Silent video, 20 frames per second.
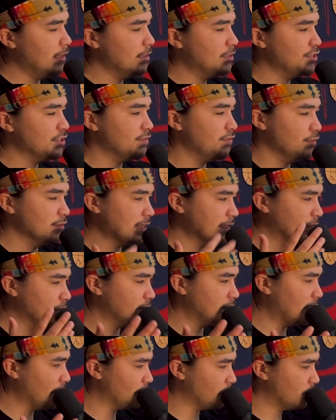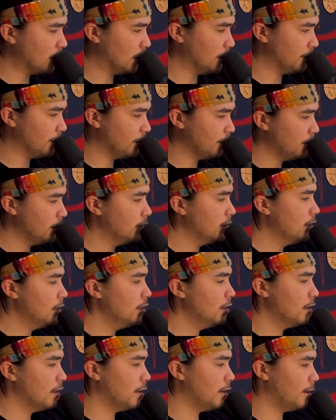just feels like they're down the road.
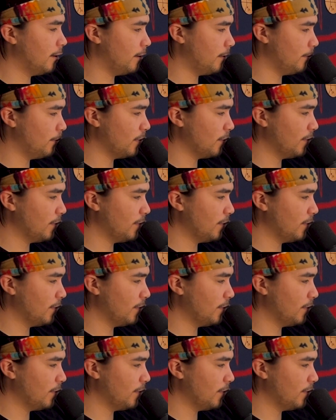But